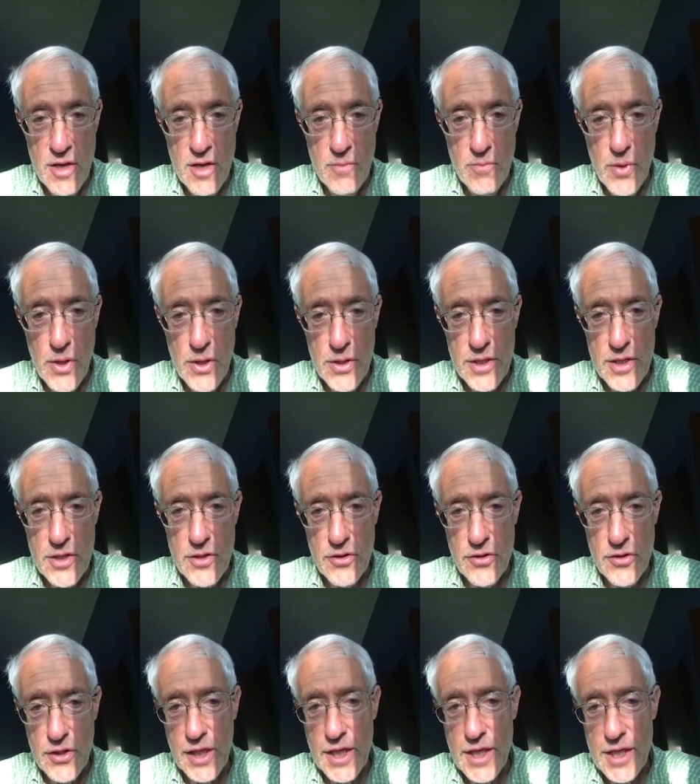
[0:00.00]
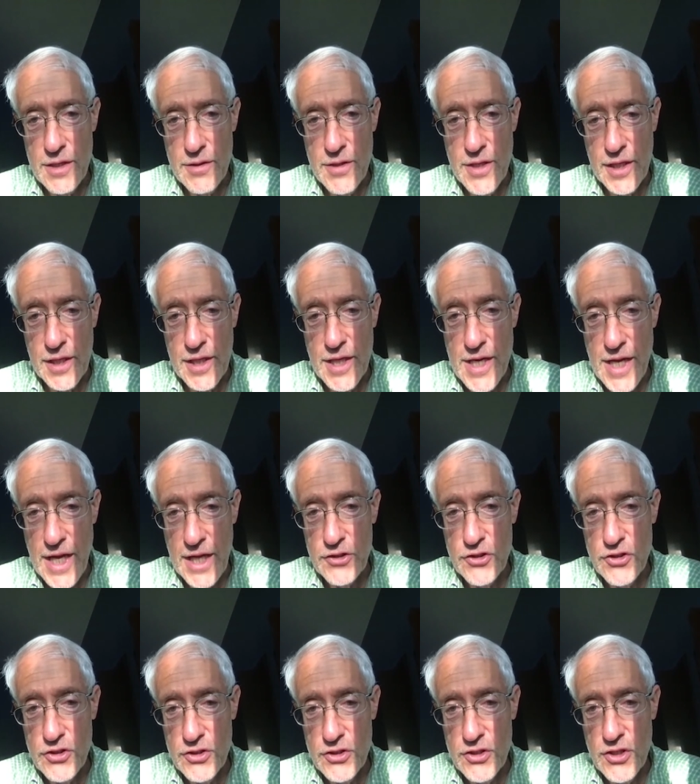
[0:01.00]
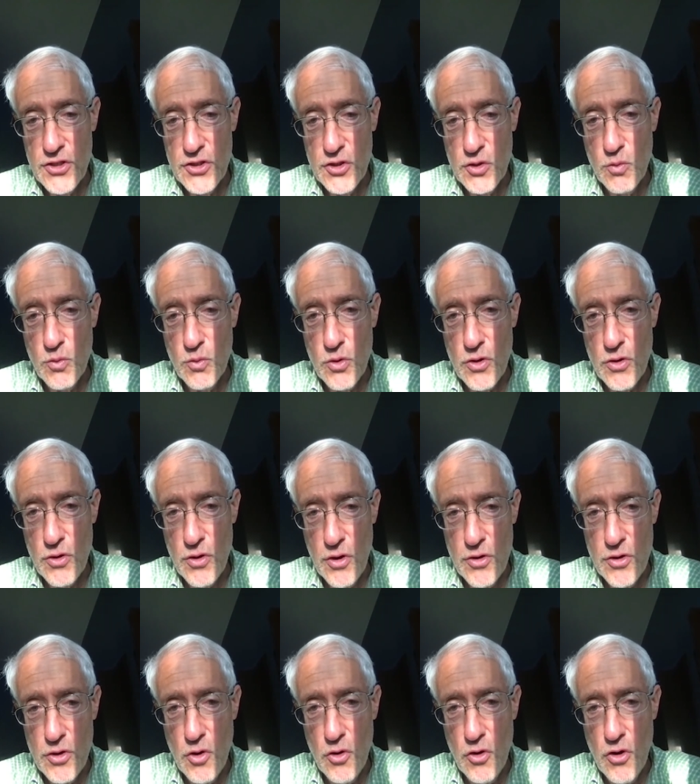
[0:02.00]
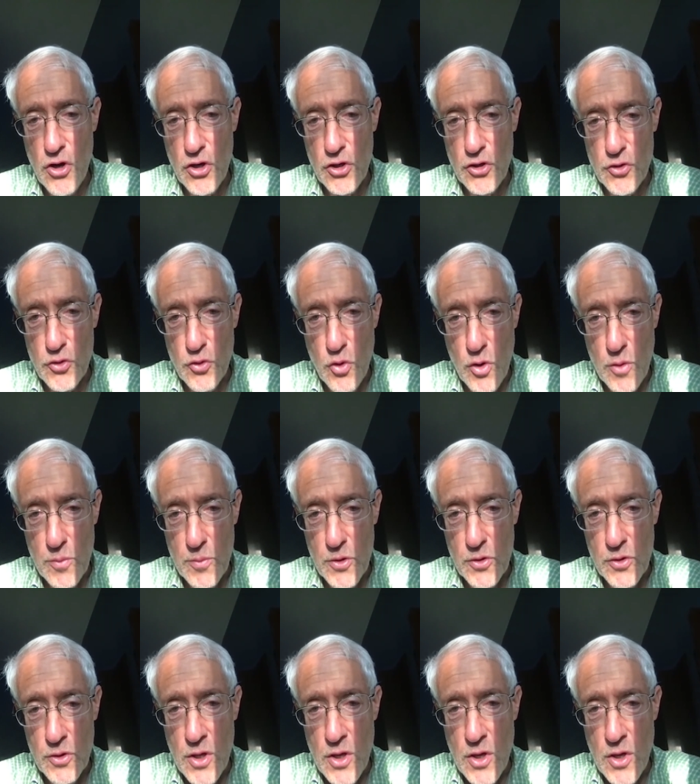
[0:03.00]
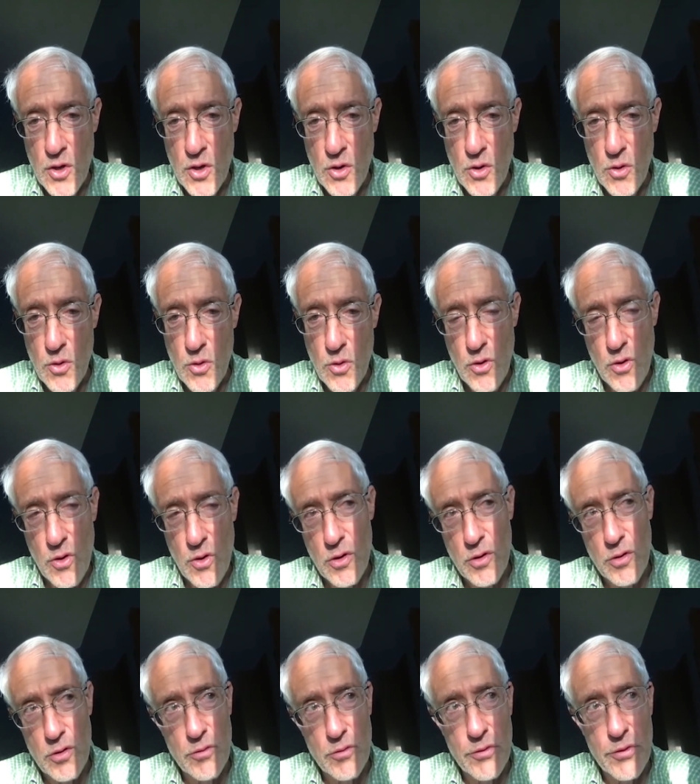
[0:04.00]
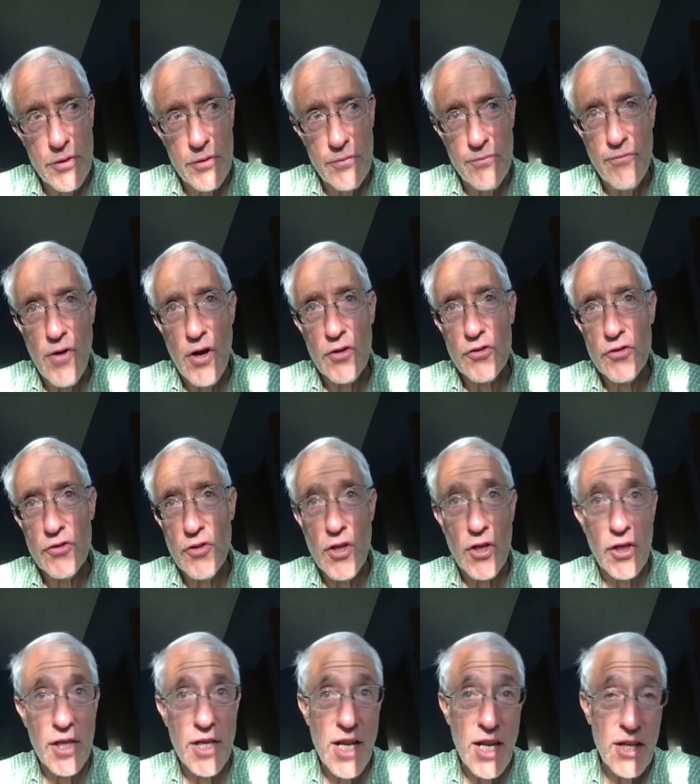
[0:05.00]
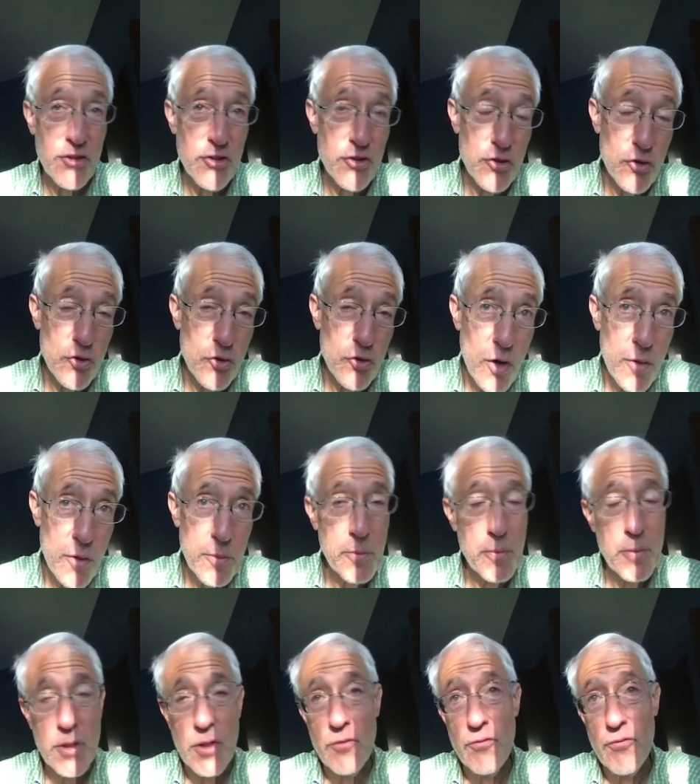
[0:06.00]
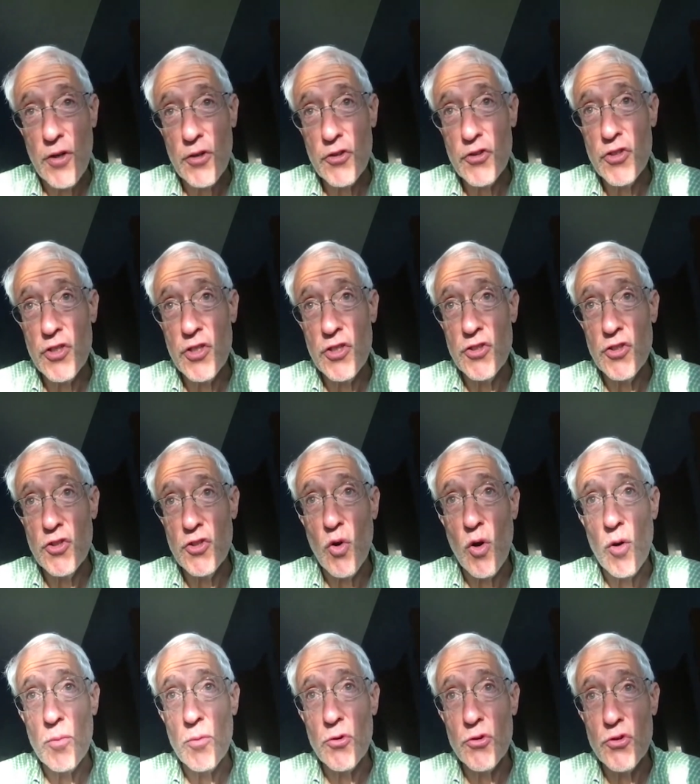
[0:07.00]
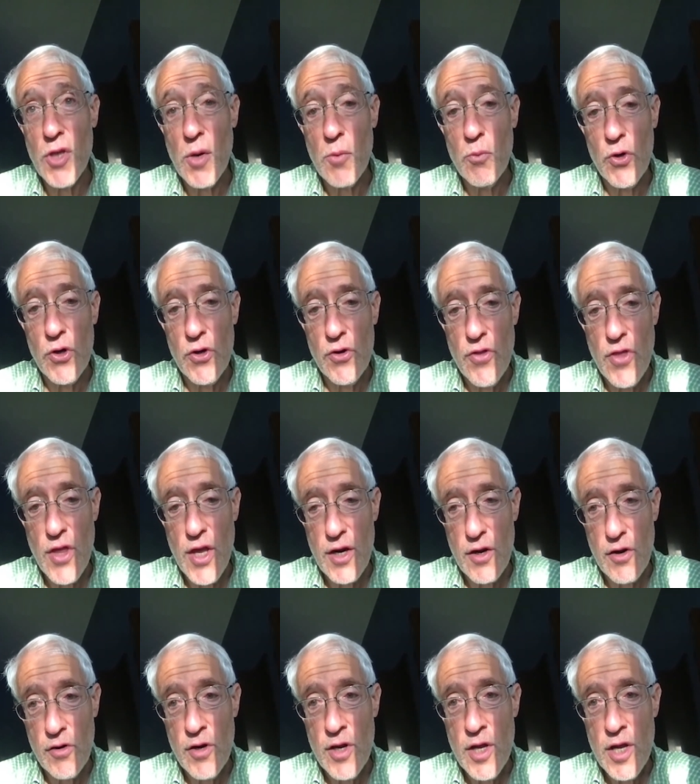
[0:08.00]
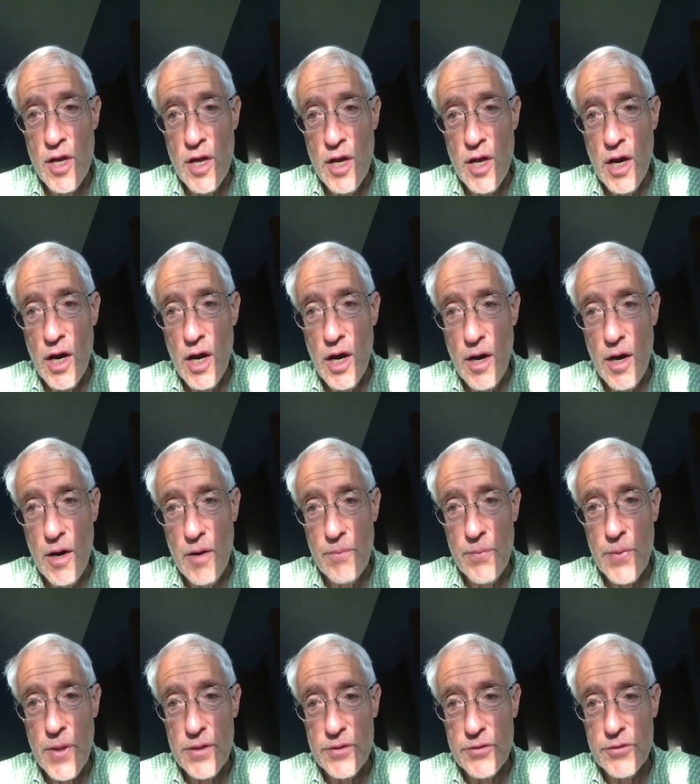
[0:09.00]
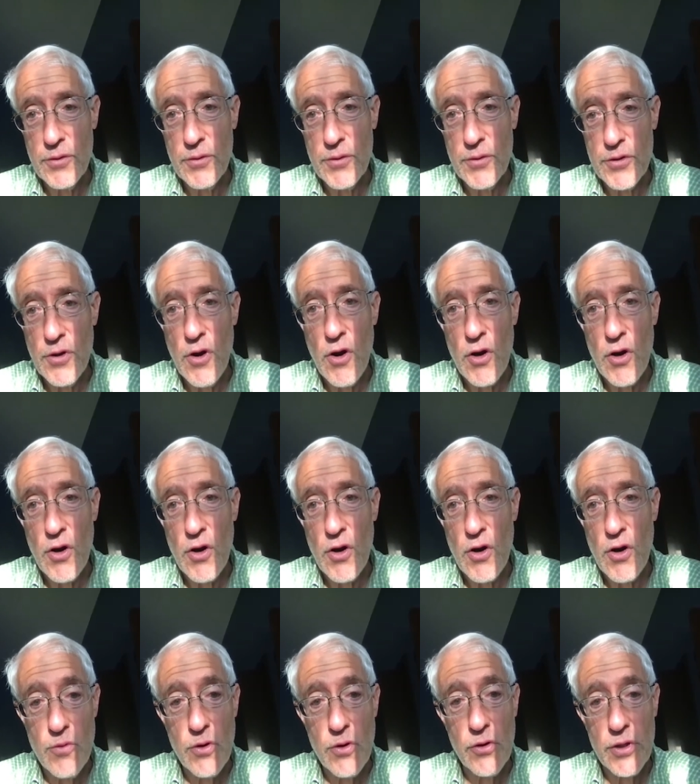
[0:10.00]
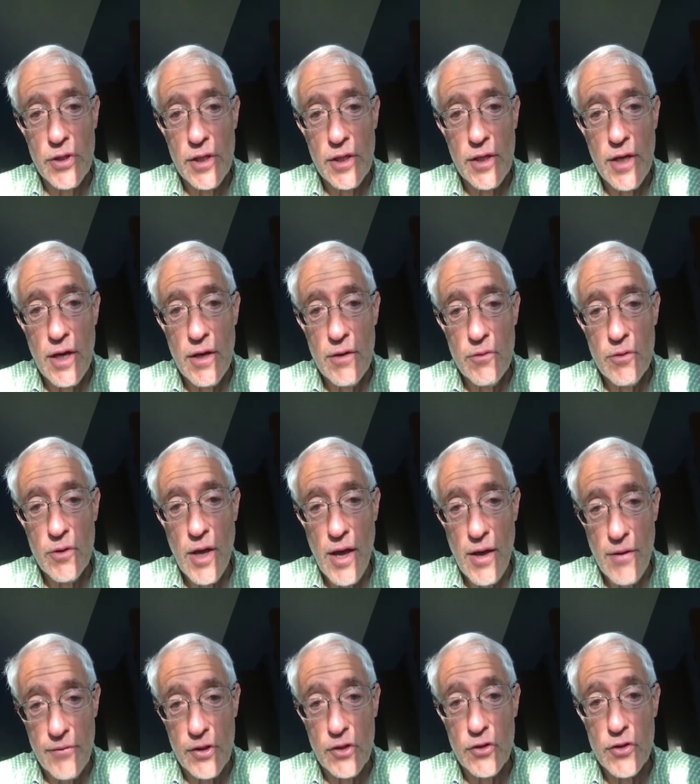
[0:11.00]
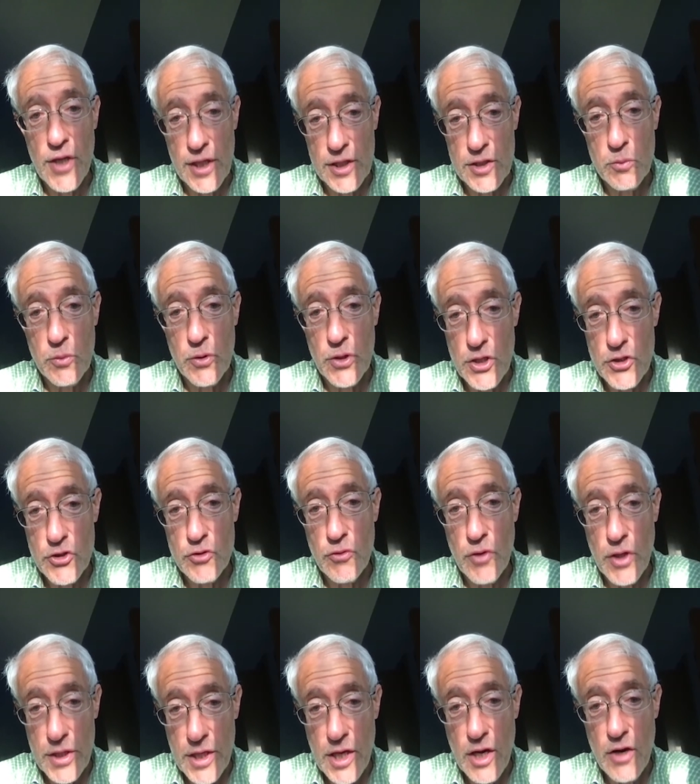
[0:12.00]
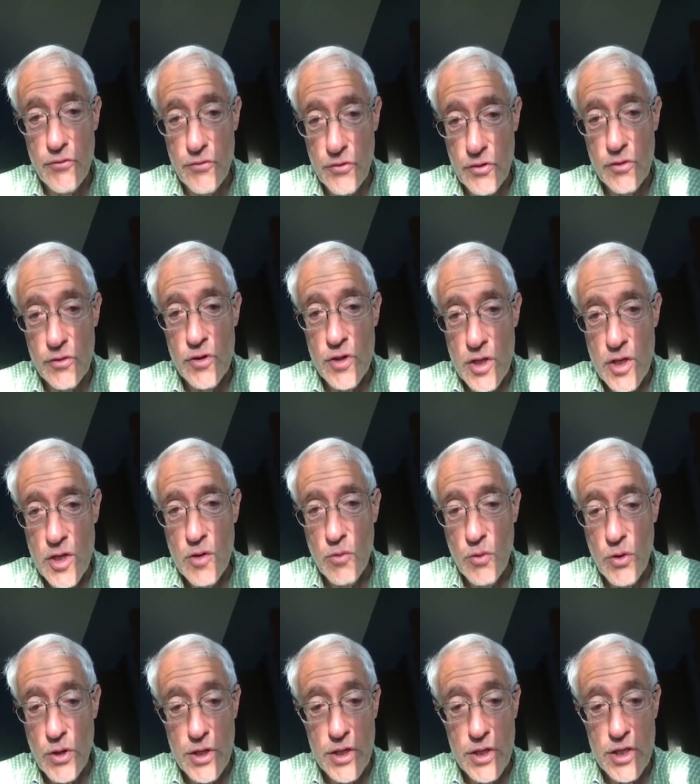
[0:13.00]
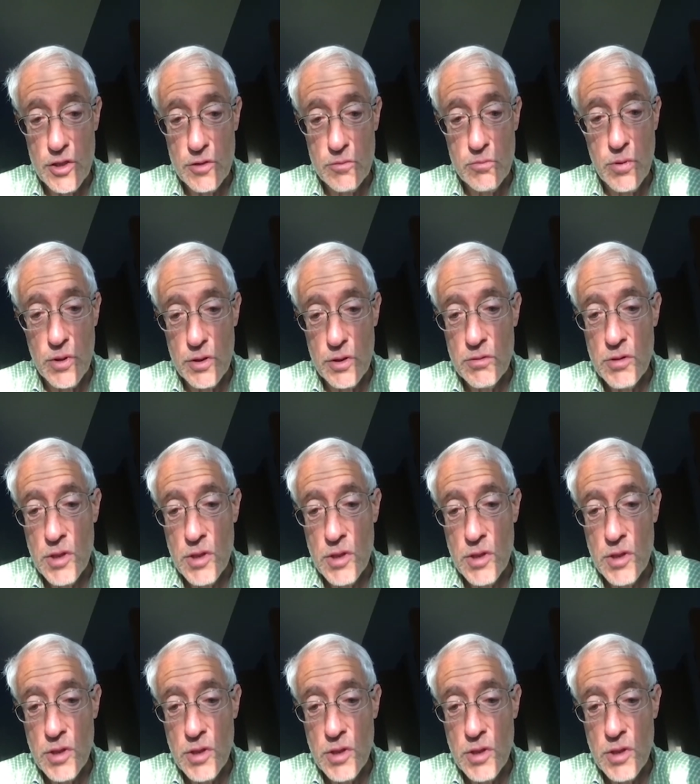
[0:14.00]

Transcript: but either the co the connections, as it were, are no longer normal, or the function, the connections are normal, but the function isn't normal. Somewhere in there, uh, it's it's hard to really have a good explanation right now for what it is. But